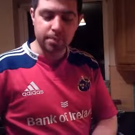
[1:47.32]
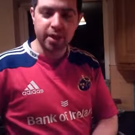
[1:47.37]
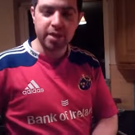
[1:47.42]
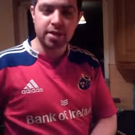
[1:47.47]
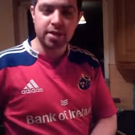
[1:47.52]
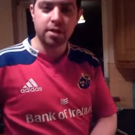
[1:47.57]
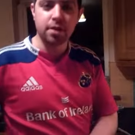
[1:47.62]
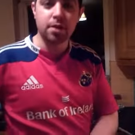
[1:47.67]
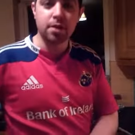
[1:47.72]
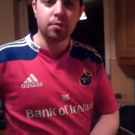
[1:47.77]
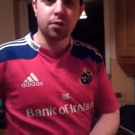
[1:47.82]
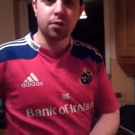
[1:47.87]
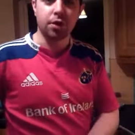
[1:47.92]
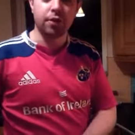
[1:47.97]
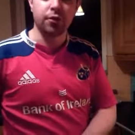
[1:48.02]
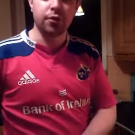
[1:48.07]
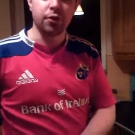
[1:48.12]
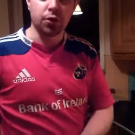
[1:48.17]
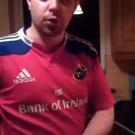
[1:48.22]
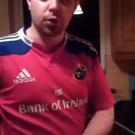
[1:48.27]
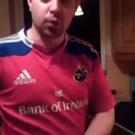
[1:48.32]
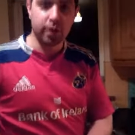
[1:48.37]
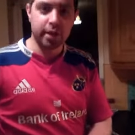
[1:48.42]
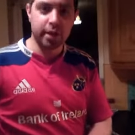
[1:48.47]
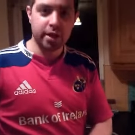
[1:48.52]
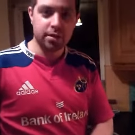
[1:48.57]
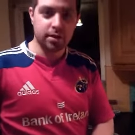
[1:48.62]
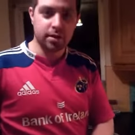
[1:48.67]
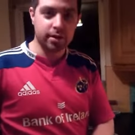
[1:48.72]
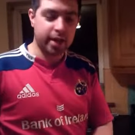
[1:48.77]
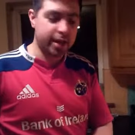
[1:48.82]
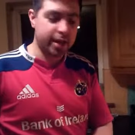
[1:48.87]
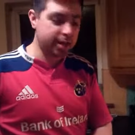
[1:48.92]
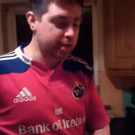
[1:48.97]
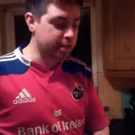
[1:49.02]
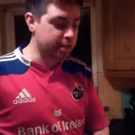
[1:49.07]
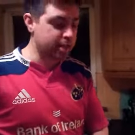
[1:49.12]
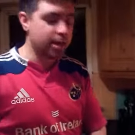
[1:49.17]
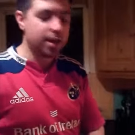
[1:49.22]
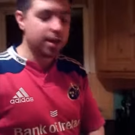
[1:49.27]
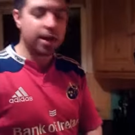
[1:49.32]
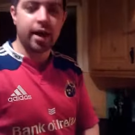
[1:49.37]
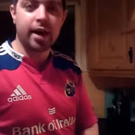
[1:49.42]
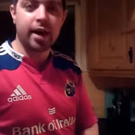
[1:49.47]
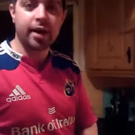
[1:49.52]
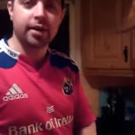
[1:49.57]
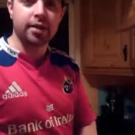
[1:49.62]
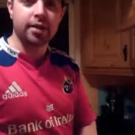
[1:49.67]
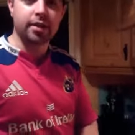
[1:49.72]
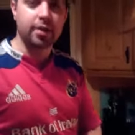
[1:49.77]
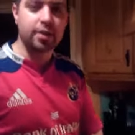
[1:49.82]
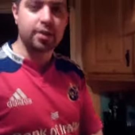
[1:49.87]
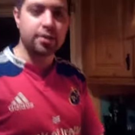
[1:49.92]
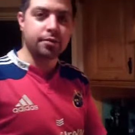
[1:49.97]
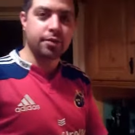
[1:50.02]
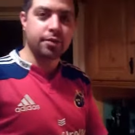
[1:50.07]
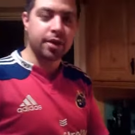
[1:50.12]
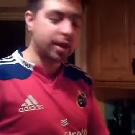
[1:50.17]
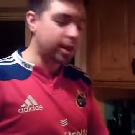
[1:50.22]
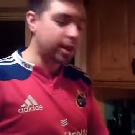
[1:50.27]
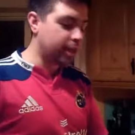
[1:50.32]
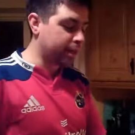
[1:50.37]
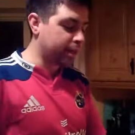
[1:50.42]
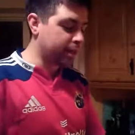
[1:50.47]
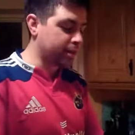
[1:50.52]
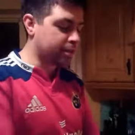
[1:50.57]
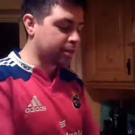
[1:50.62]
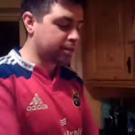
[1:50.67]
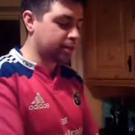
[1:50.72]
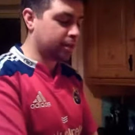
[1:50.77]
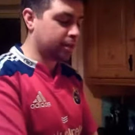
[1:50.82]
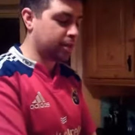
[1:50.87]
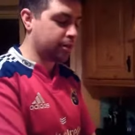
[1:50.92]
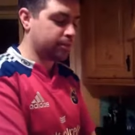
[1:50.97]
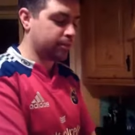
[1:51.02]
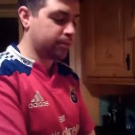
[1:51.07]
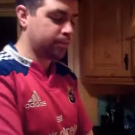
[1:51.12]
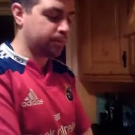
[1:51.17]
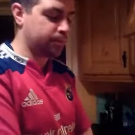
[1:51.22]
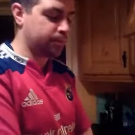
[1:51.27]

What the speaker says: this mix. But if you don't like sultanas, add the vanilla into